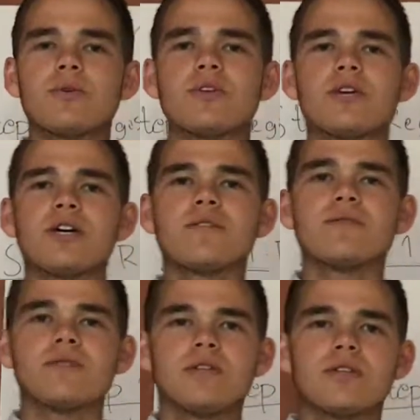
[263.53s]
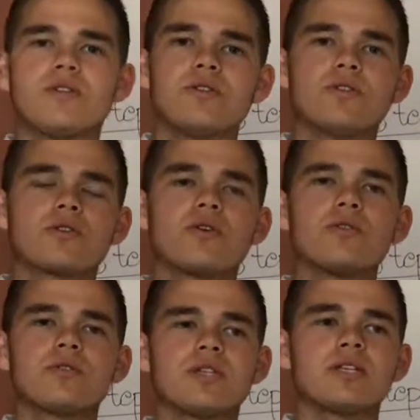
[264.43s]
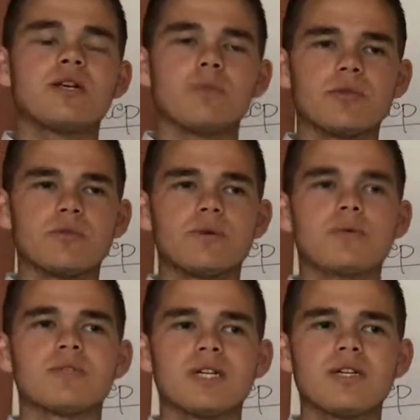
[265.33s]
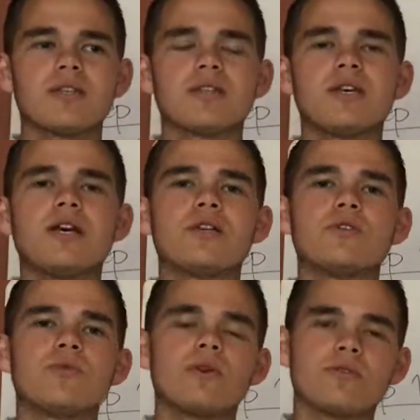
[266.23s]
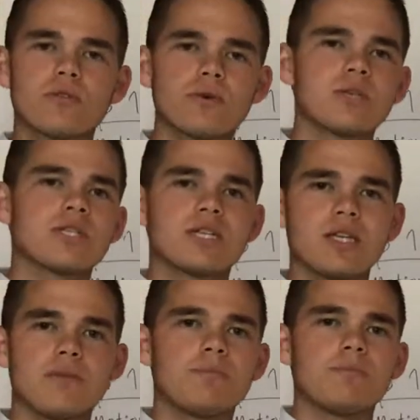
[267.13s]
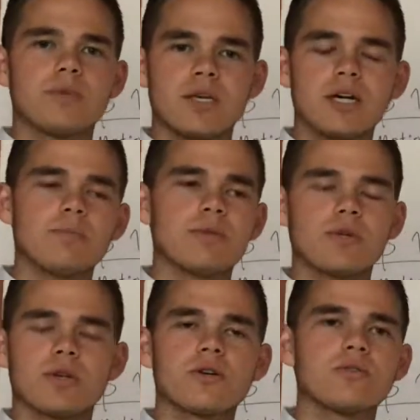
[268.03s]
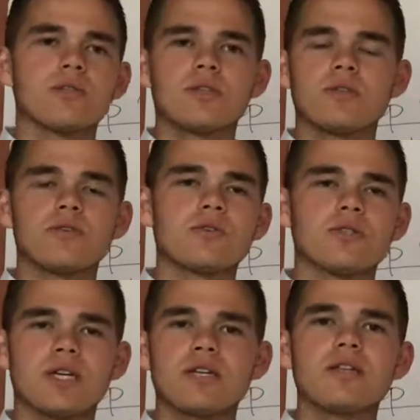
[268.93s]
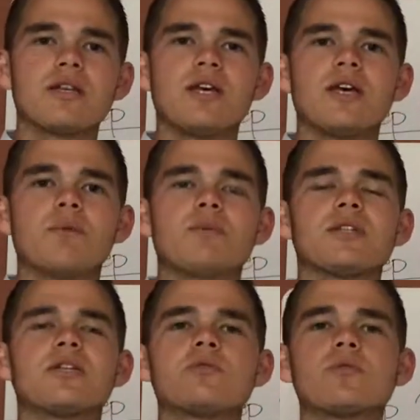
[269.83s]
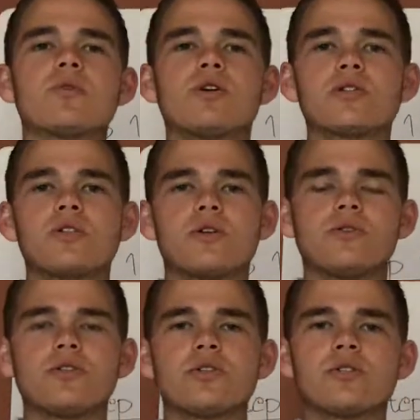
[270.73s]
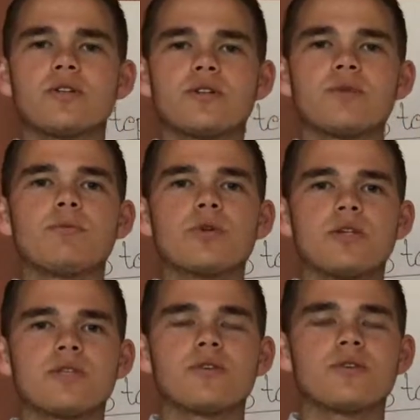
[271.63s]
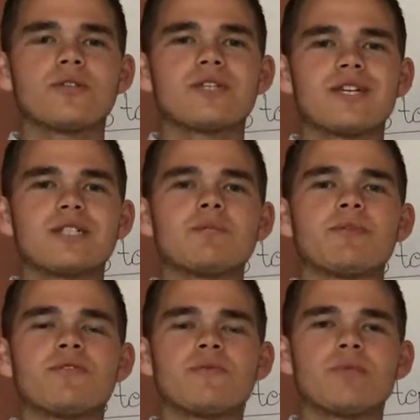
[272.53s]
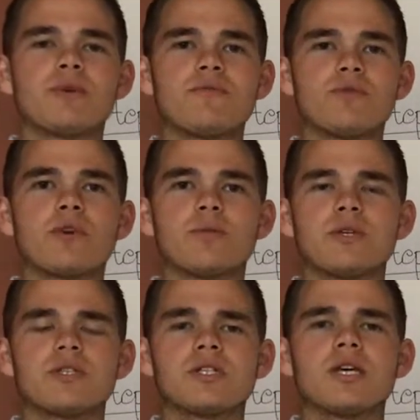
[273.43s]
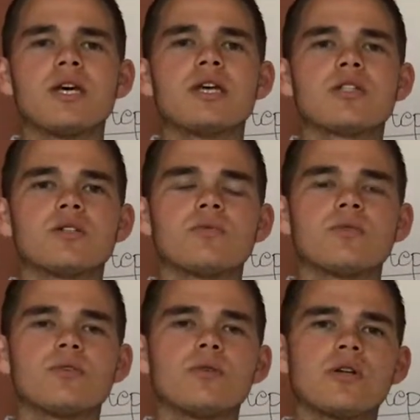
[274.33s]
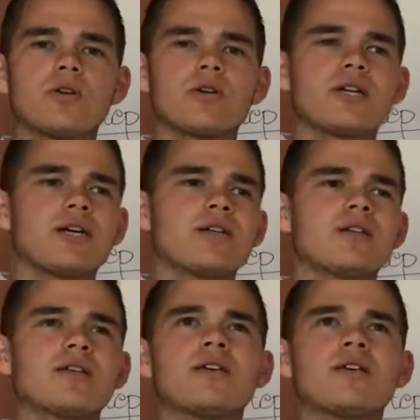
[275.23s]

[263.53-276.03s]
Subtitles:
when you have your content up on your website, you will of course keep uploading content to your site, but now you will also start to monitor your site's performance. So you will look like,